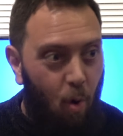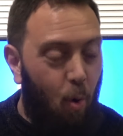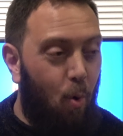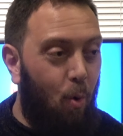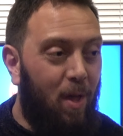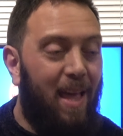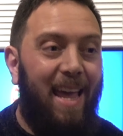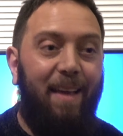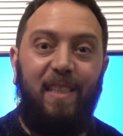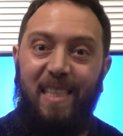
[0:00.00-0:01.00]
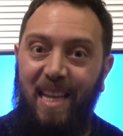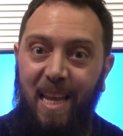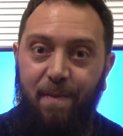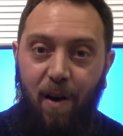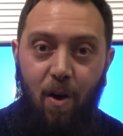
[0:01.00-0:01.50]
Or if
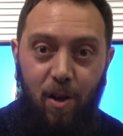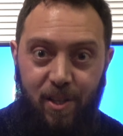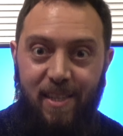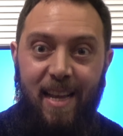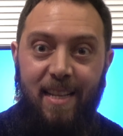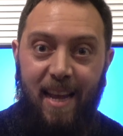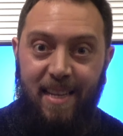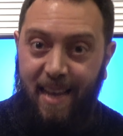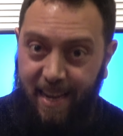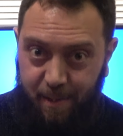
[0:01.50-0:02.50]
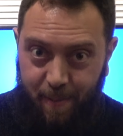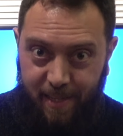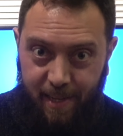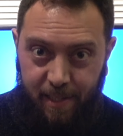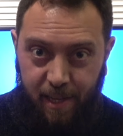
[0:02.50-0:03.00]
Steve asks to send a text
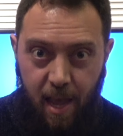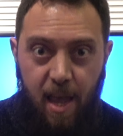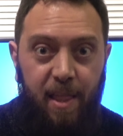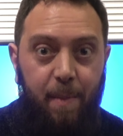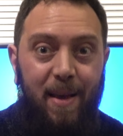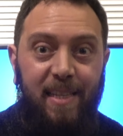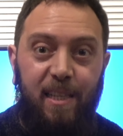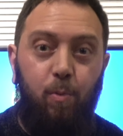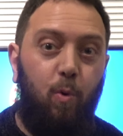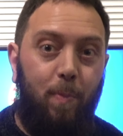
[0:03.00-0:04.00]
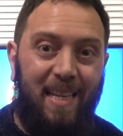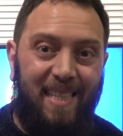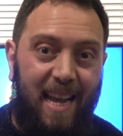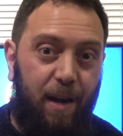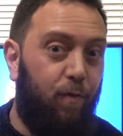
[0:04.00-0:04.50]
message, the message will be
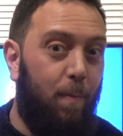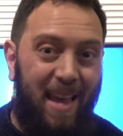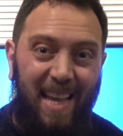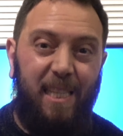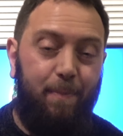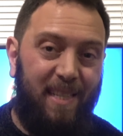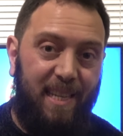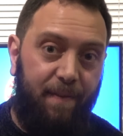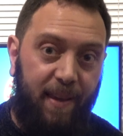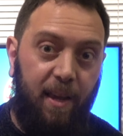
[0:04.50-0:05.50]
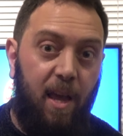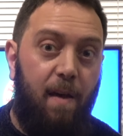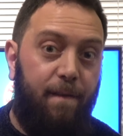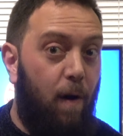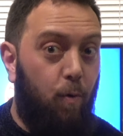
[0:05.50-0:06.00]
sent from his specific
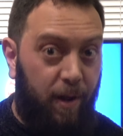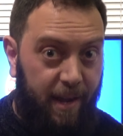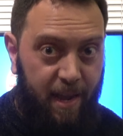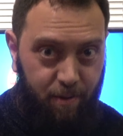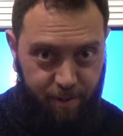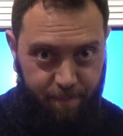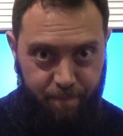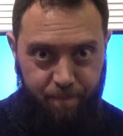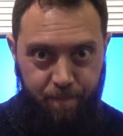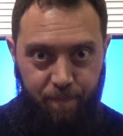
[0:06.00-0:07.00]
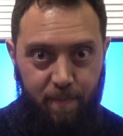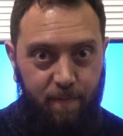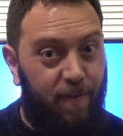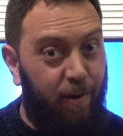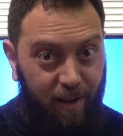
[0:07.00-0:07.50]
phone account.
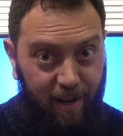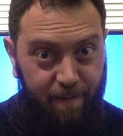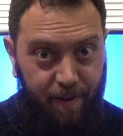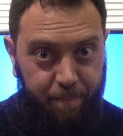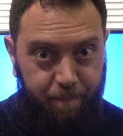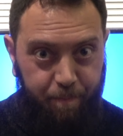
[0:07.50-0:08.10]
Very clever.